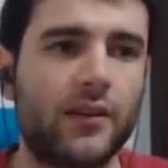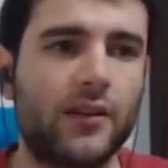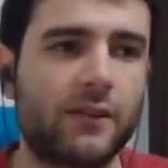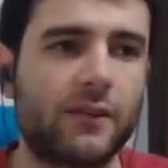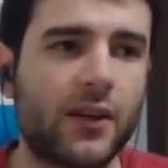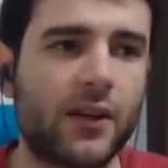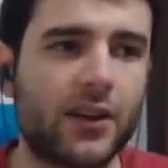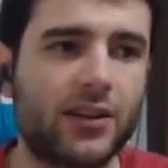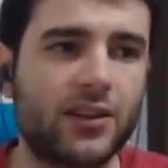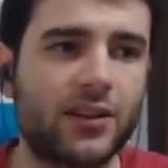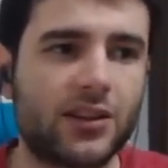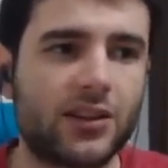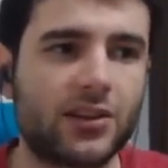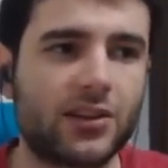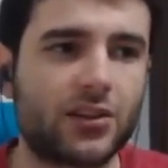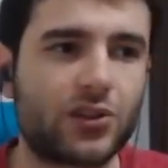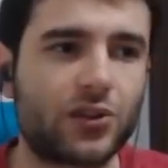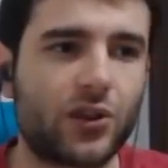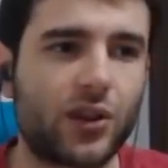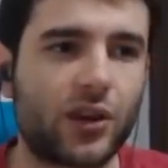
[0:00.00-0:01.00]
The
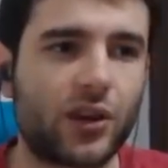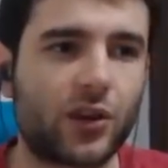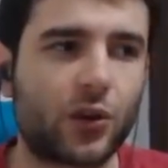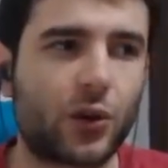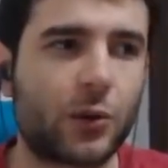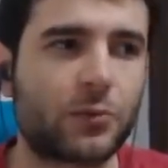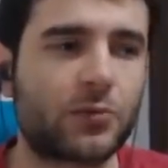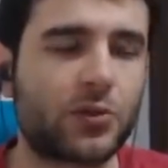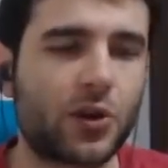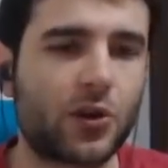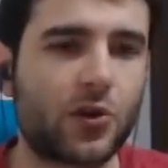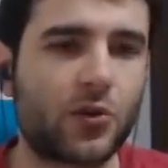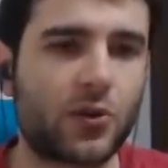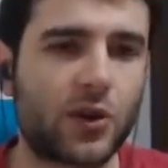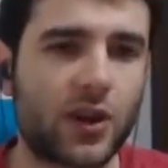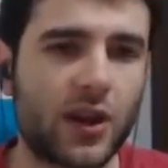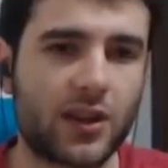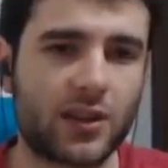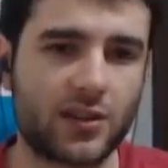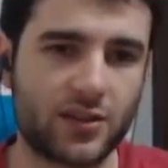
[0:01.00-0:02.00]
advantage a crypto
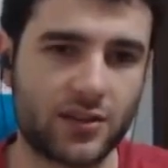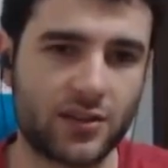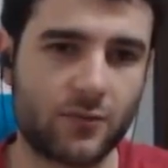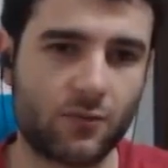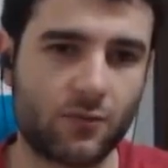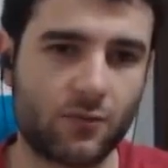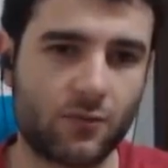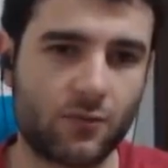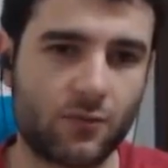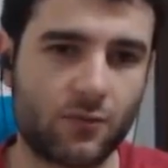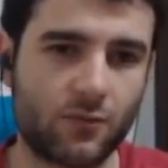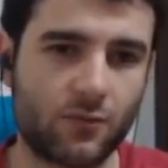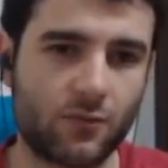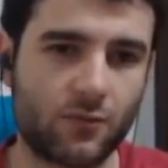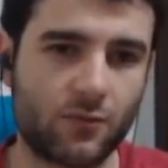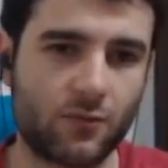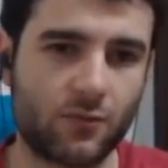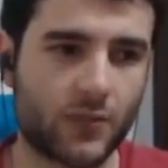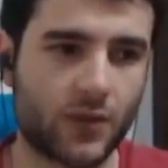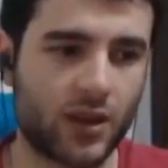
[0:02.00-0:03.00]
gets
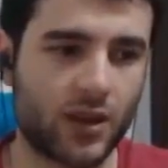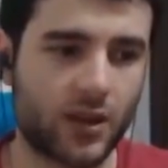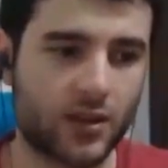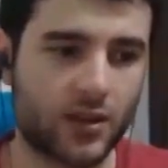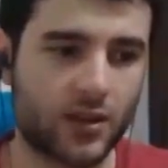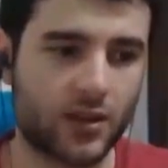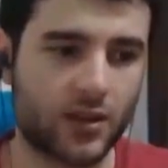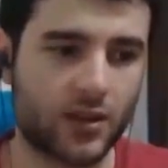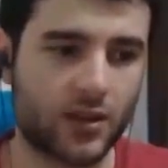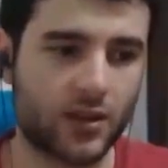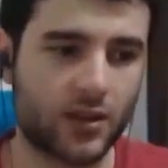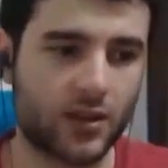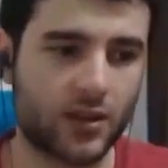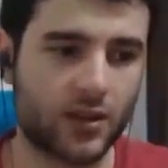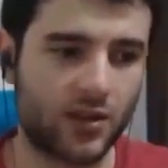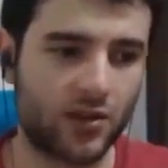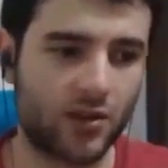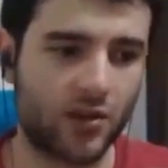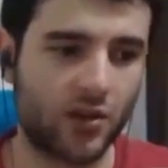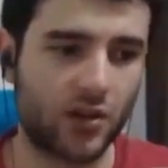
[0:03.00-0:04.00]
is
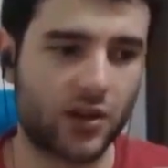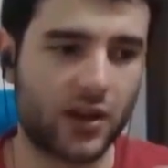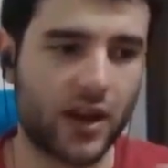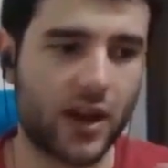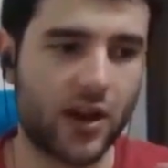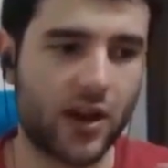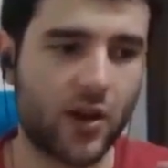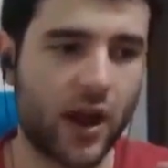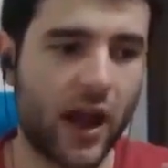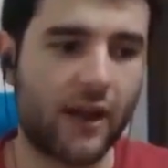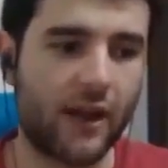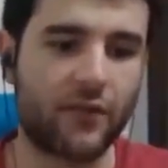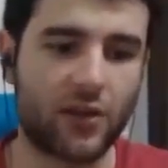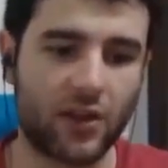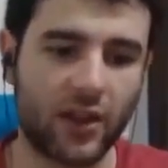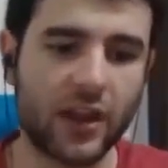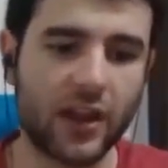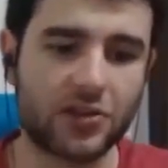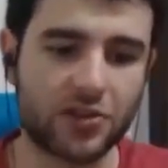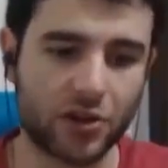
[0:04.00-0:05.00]
that you can now have a
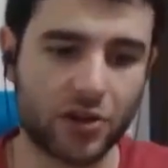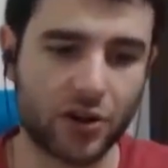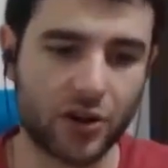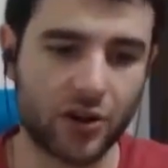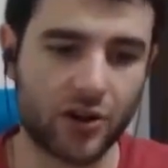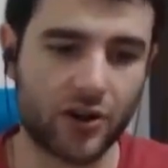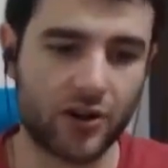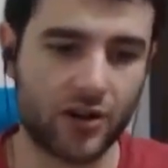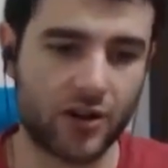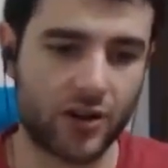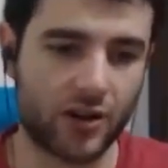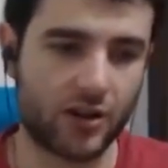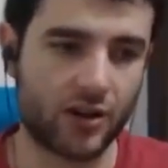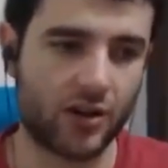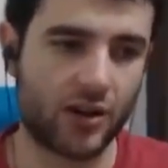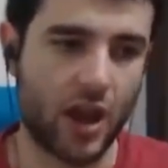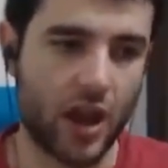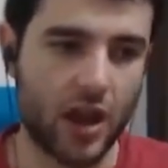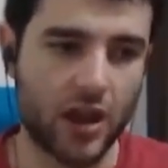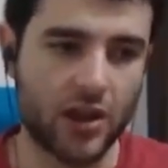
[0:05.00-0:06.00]
ledger
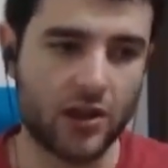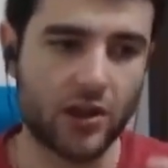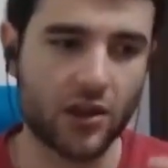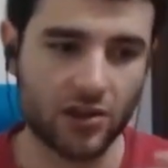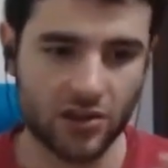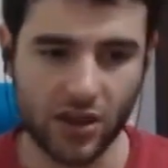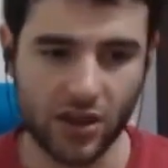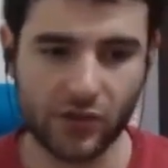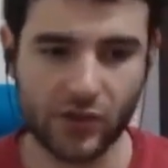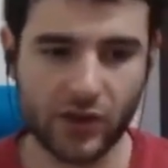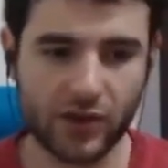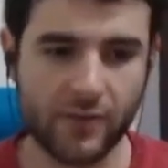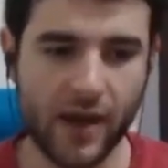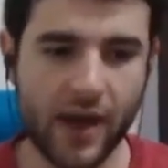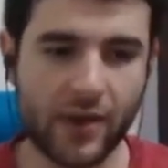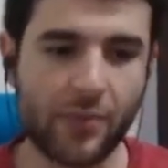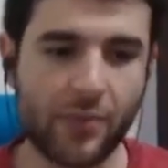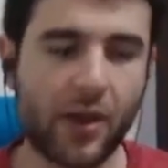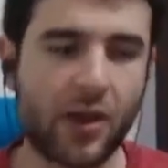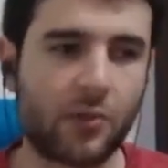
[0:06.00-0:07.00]
and you can generate a
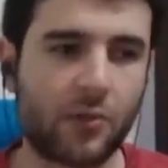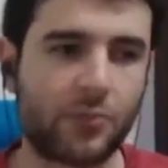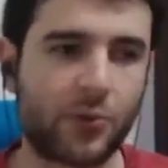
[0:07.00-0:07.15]
mathematical